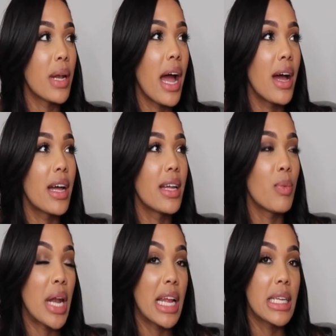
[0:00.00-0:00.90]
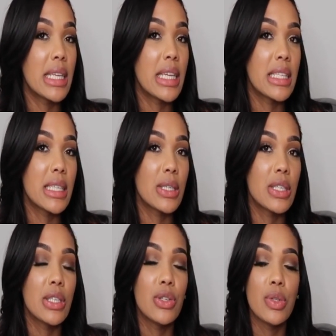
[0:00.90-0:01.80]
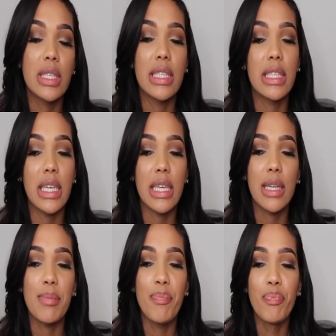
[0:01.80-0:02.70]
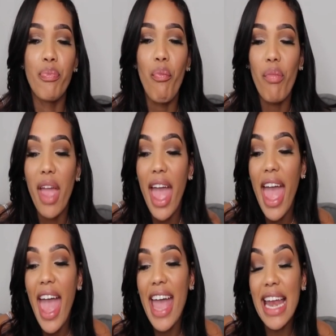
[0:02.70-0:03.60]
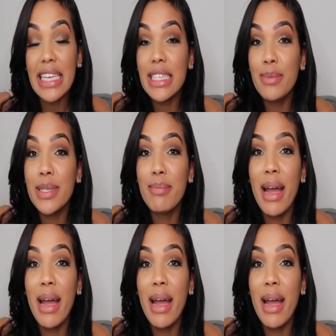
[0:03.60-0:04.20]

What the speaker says: when I did this, he's new to the team. And I slipped him